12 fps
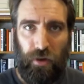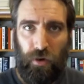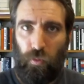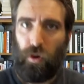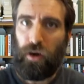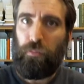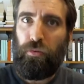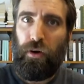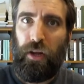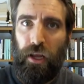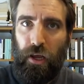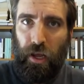work
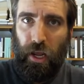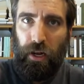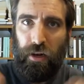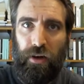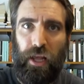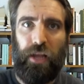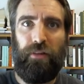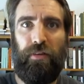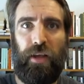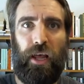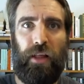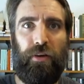pretty hand in hand
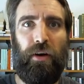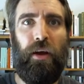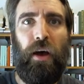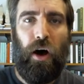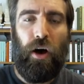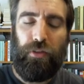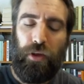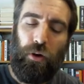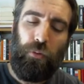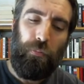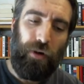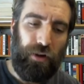together,
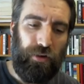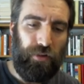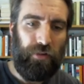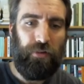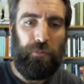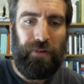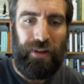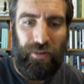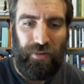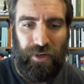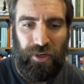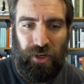although mercantilism
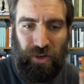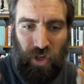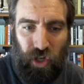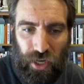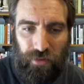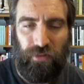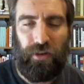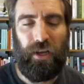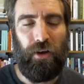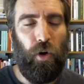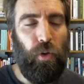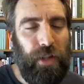doesn't just de-
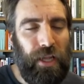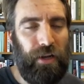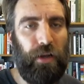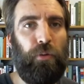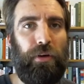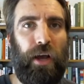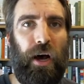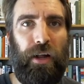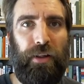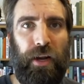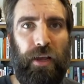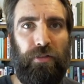only deal with
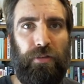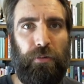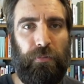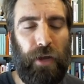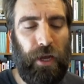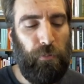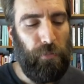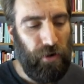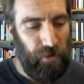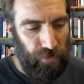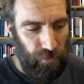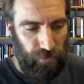colonies, okay?
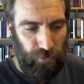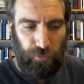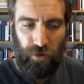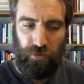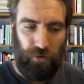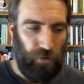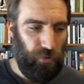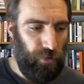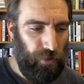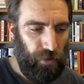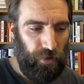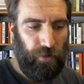Mercantilism also,
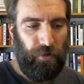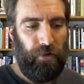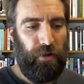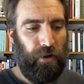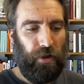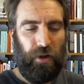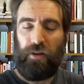it